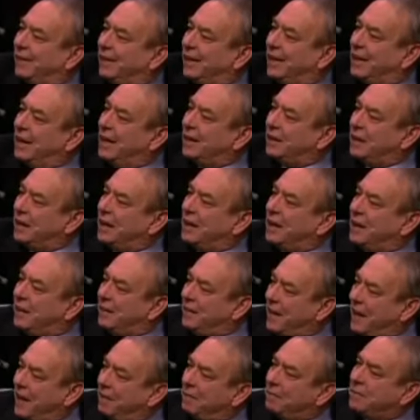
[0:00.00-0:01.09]
And
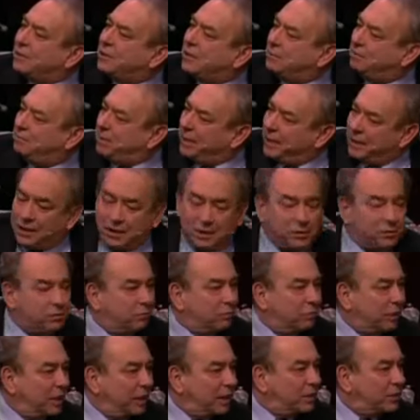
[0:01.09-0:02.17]
that was the biggest
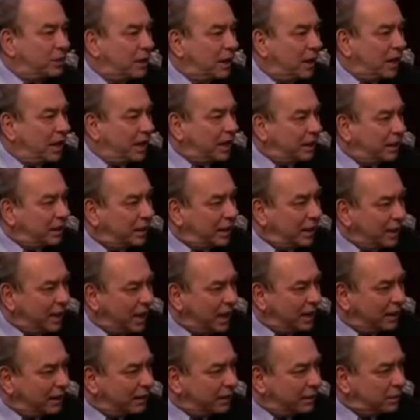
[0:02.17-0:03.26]
reason I could get
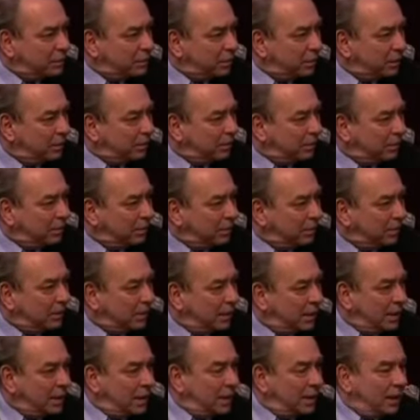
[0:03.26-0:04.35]
out of these people.
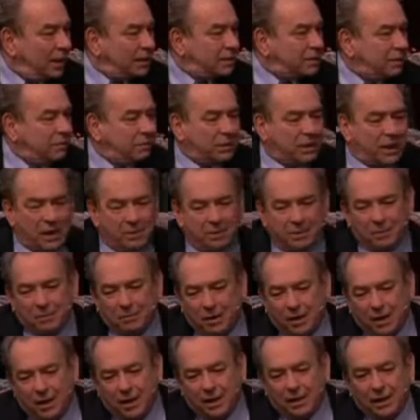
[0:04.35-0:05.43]
And I said, well, keep in
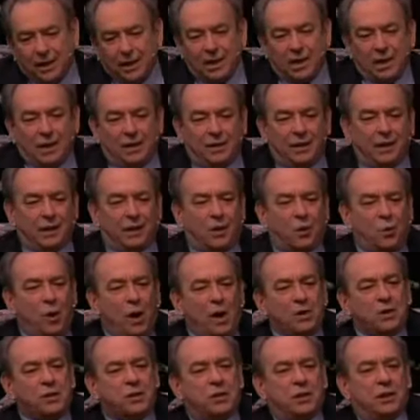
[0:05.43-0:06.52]
mind that a
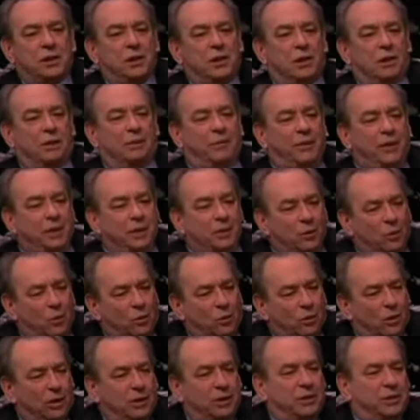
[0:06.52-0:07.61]
question of the
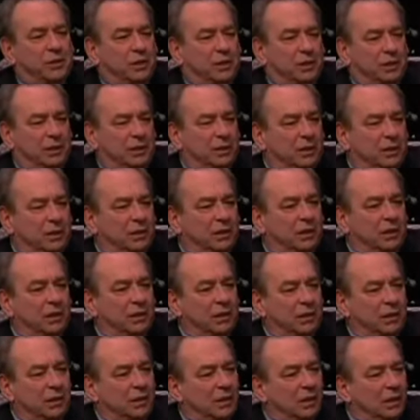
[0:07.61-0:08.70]
origin
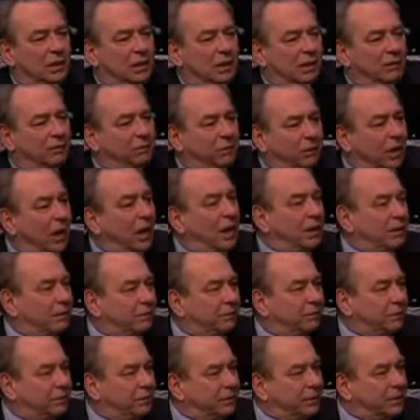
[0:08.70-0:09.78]
of
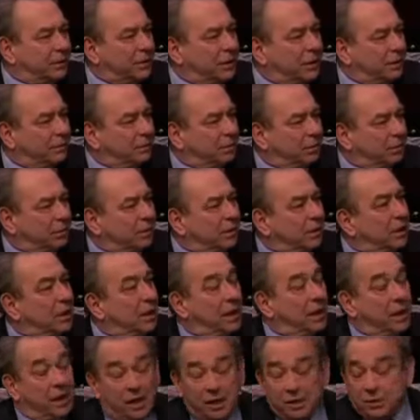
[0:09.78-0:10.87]
life, for example,
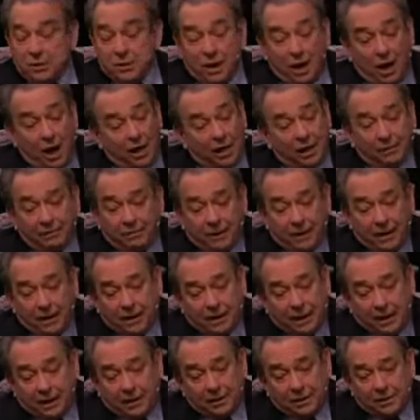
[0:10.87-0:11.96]
is not, in the final
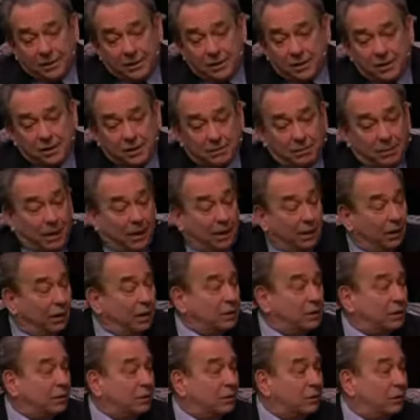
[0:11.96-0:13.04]
analysis, a biological